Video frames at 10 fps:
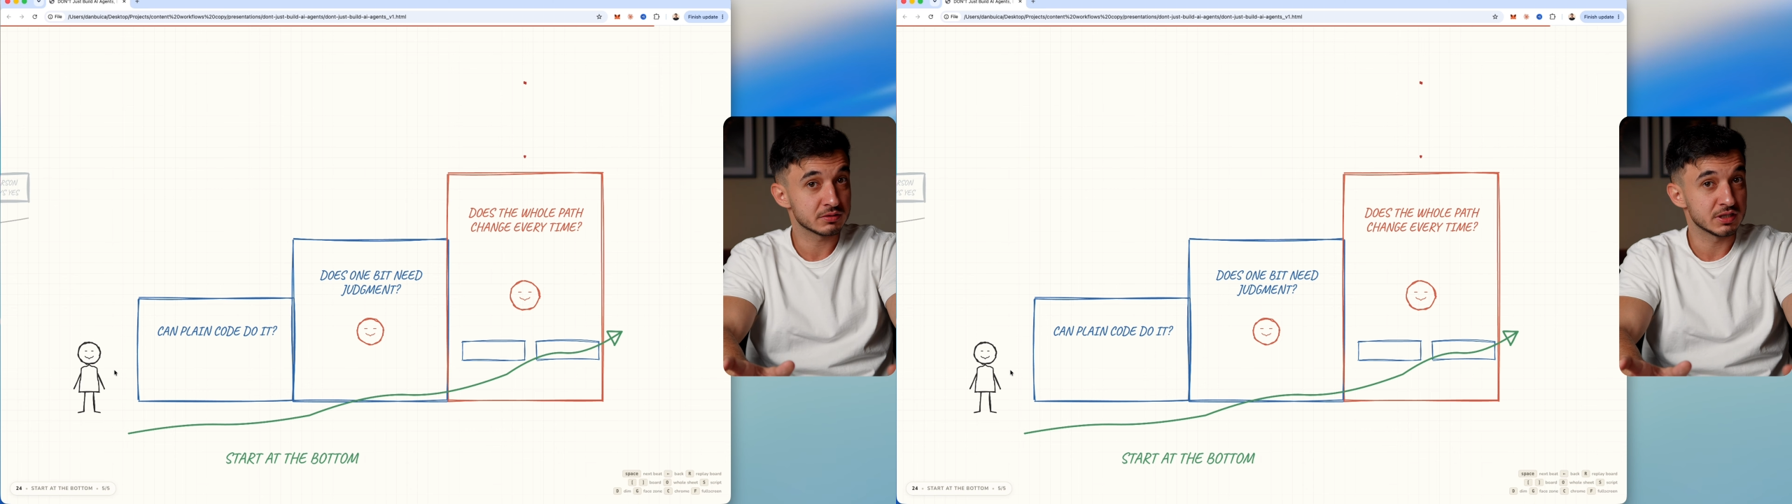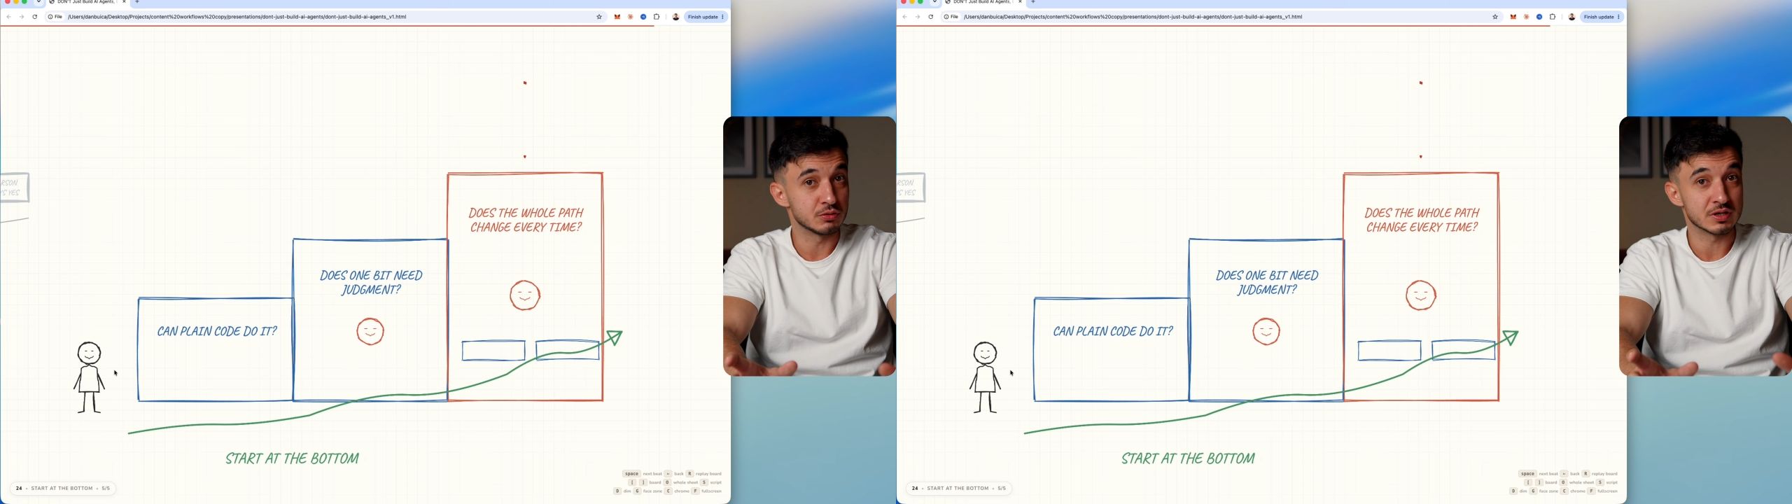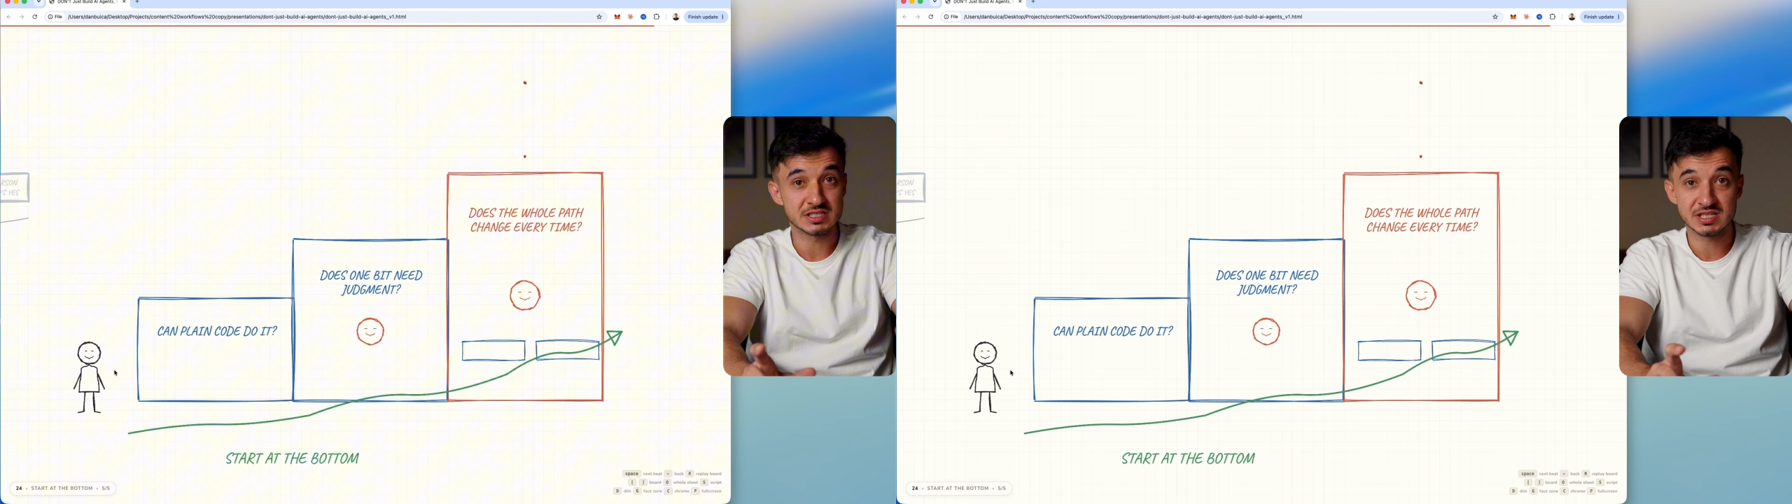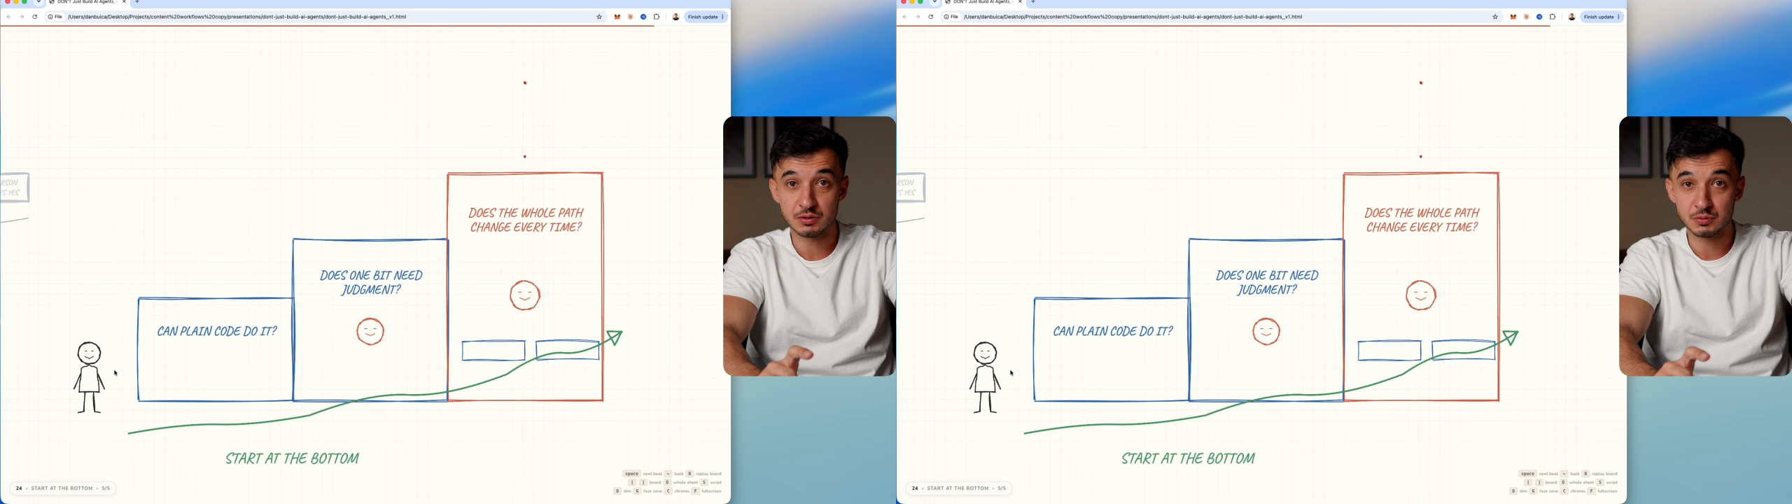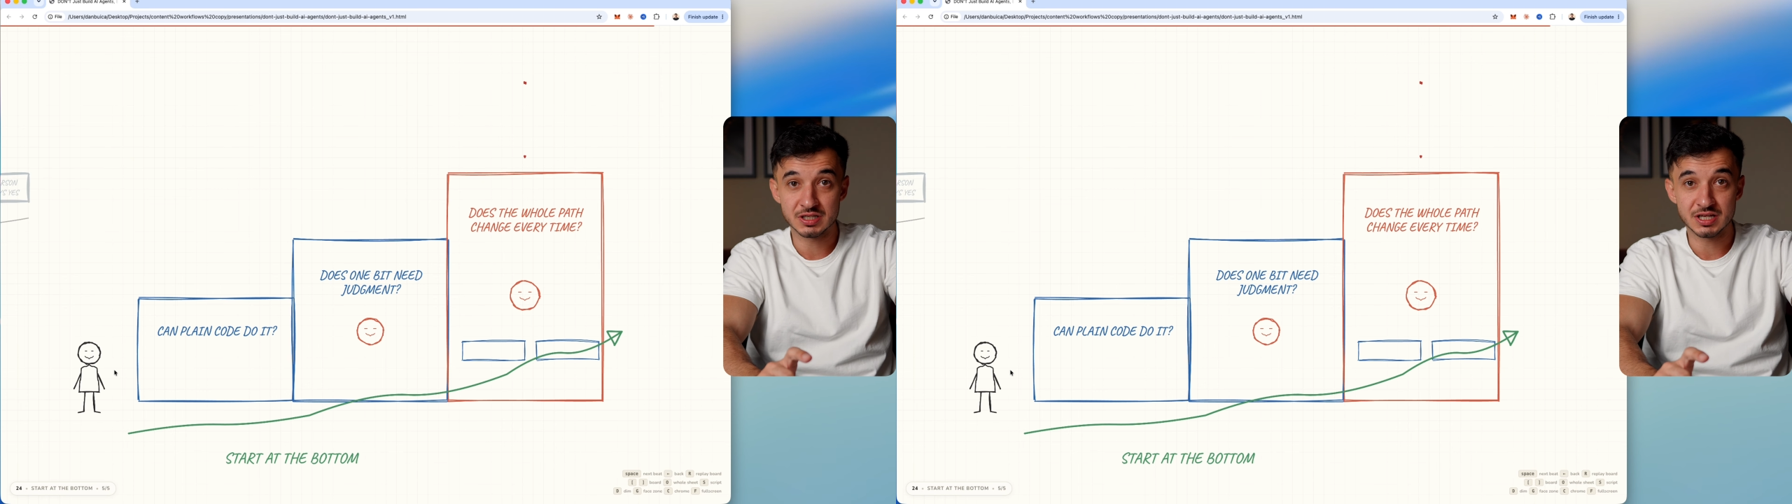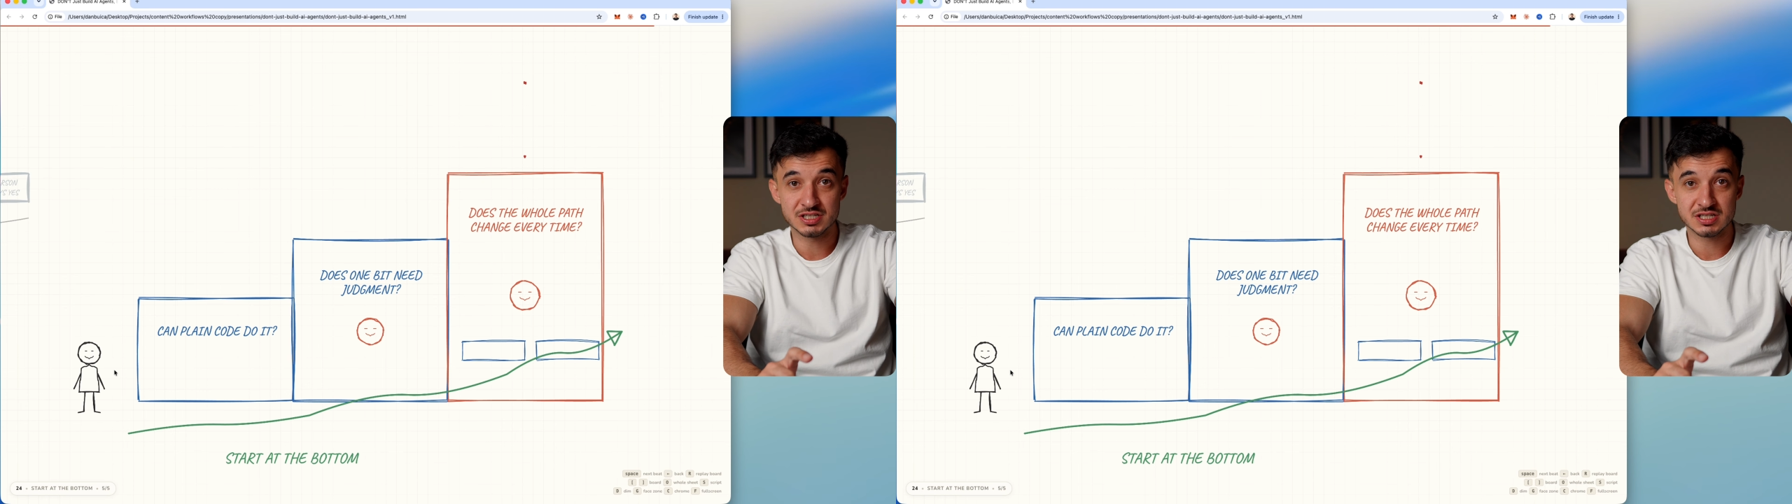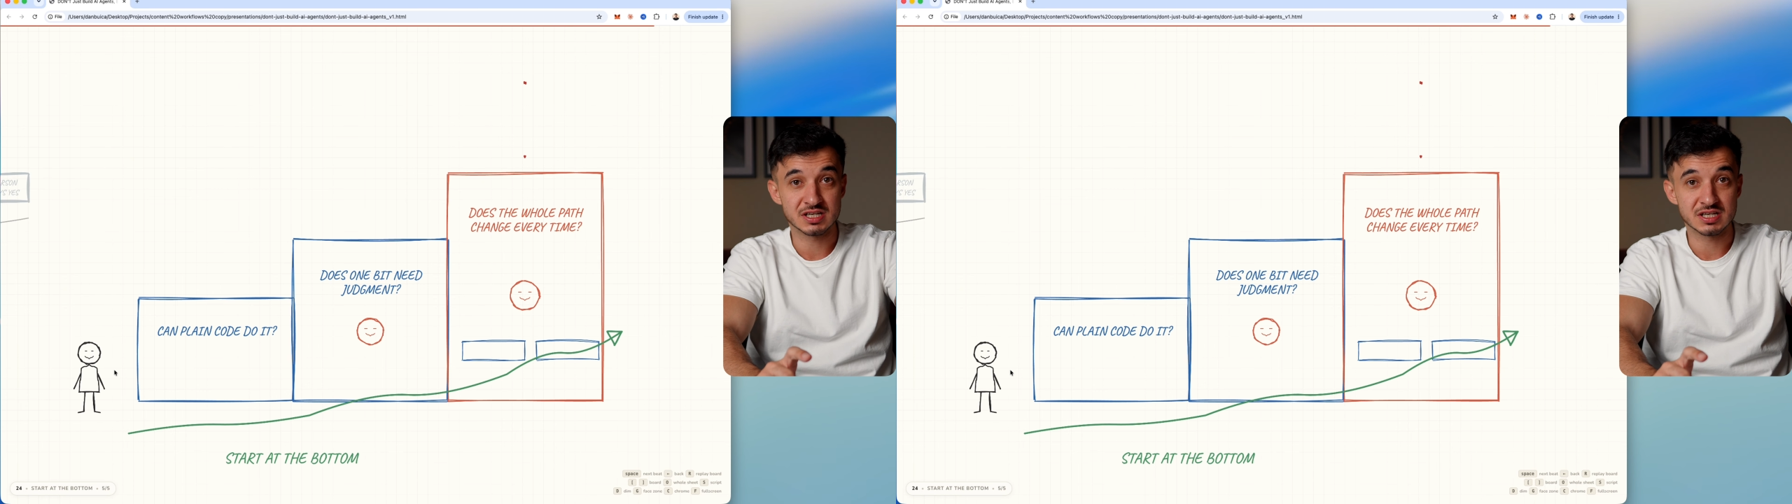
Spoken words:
then you can start with an agent